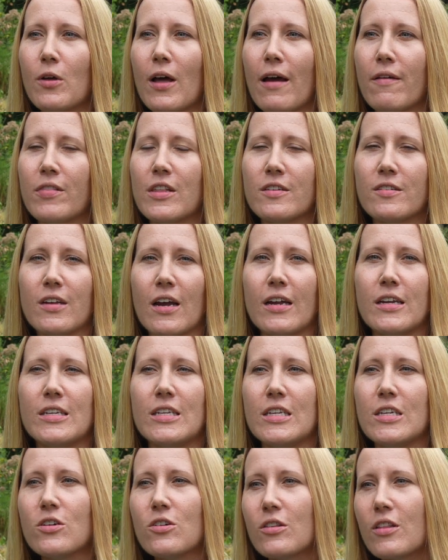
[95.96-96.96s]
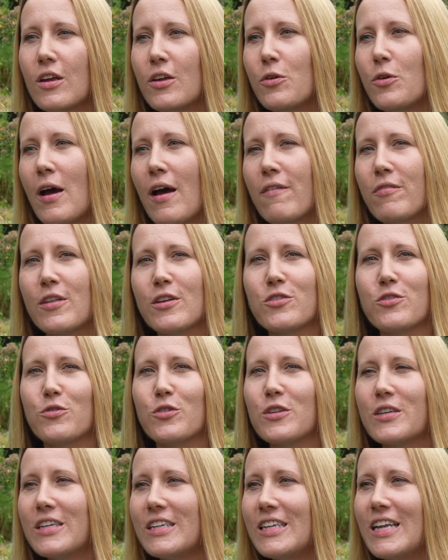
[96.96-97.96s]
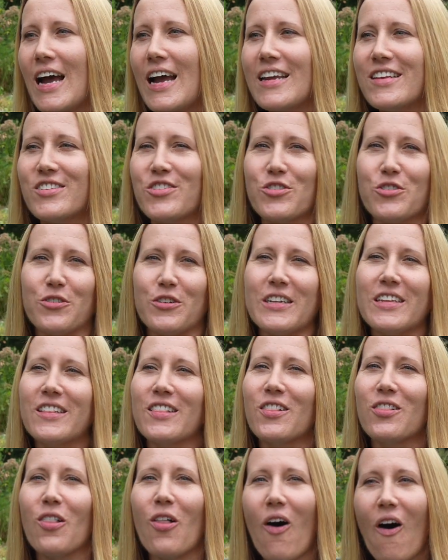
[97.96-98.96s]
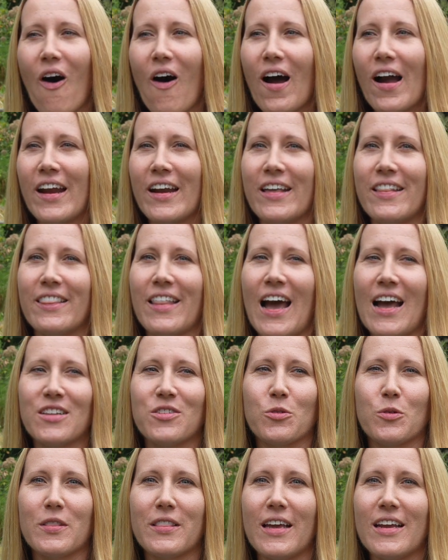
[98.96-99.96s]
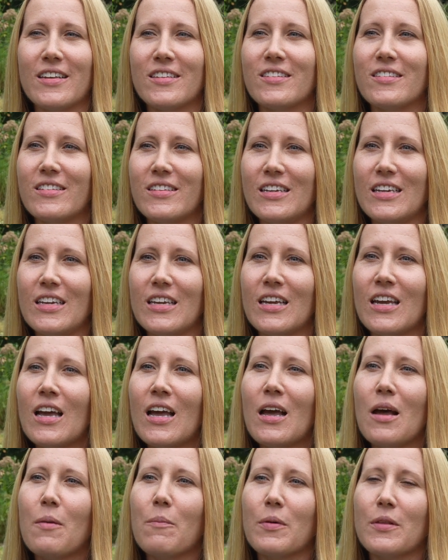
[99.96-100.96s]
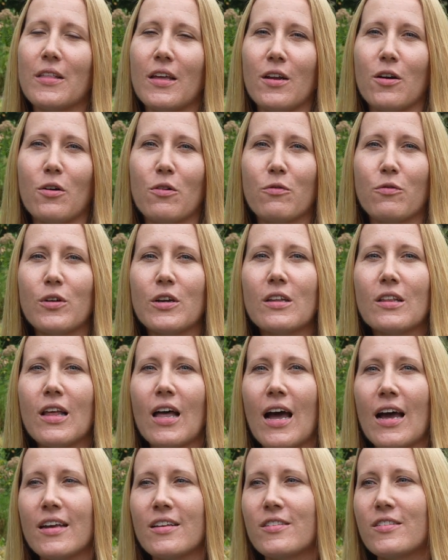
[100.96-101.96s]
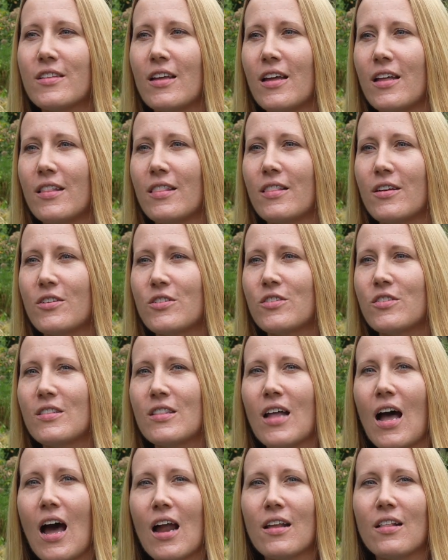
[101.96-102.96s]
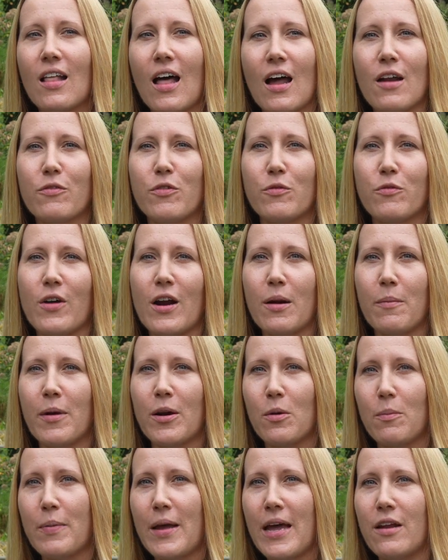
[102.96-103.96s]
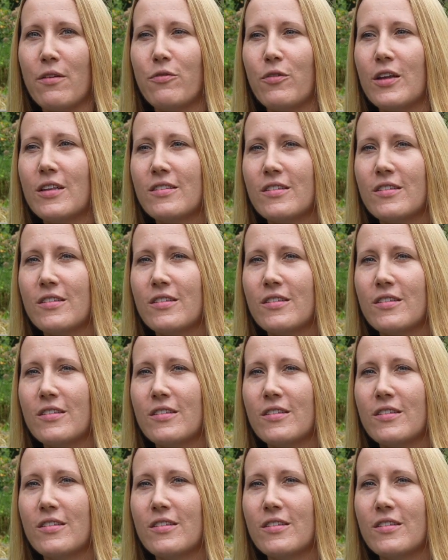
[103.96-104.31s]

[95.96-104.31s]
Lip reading: have this ideal that you have this really nice green lawn and that's what they see, but they don't realize that there's not a lot of environmental benefit